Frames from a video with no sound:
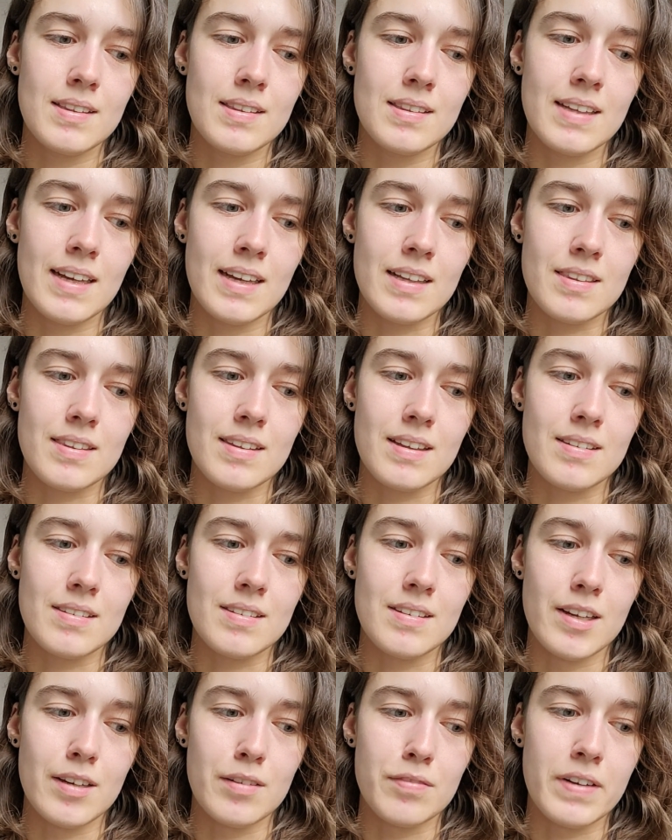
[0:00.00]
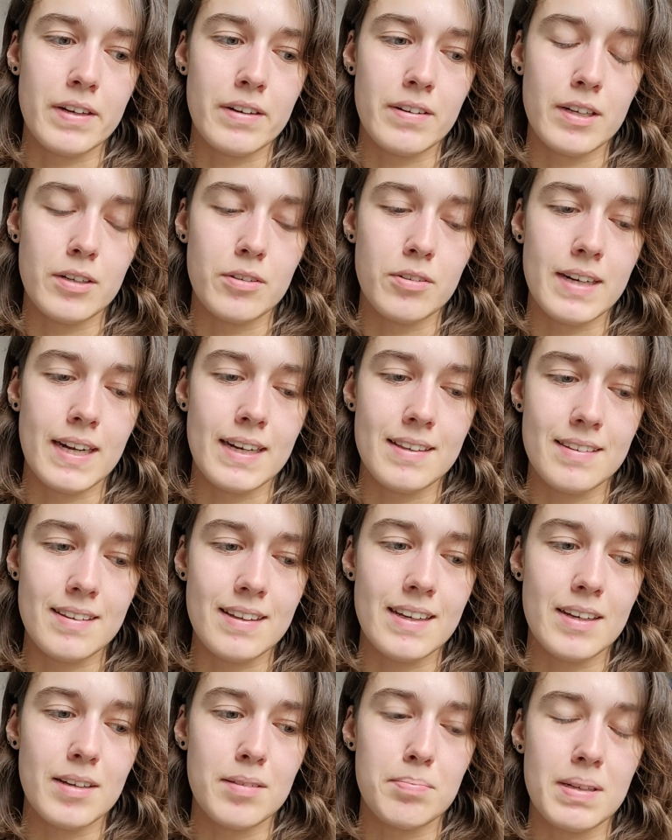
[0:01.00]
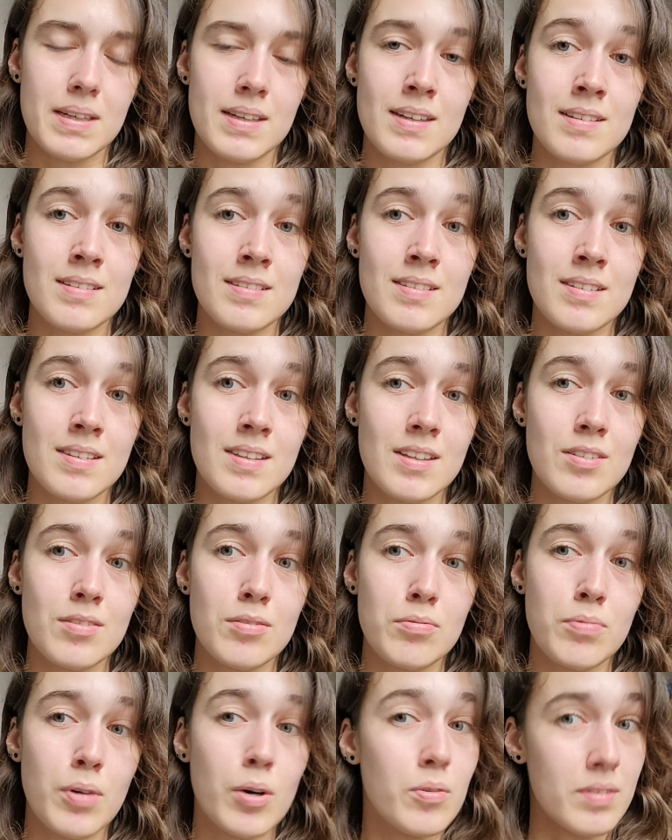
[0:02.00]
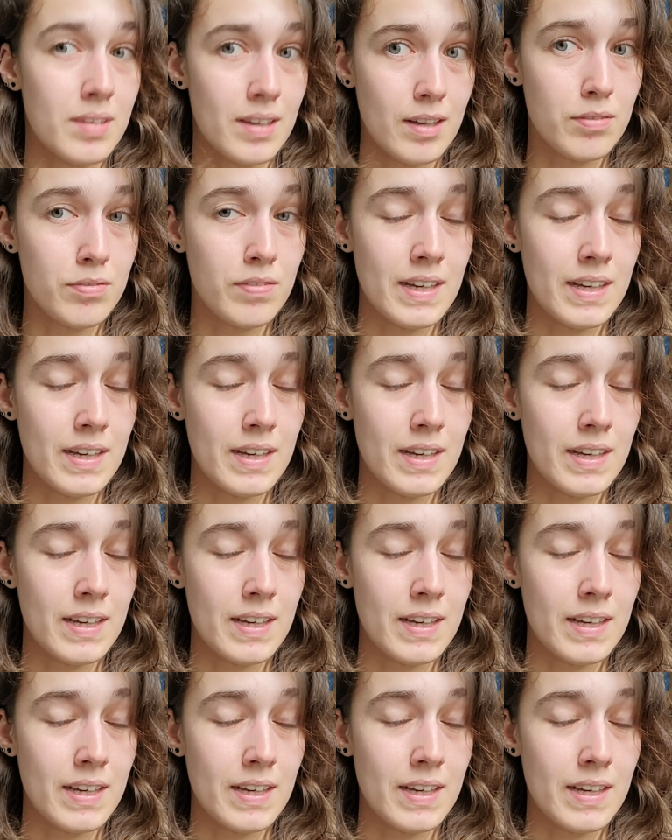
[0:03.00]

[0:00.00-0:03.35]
that is not a very good idea because you won't have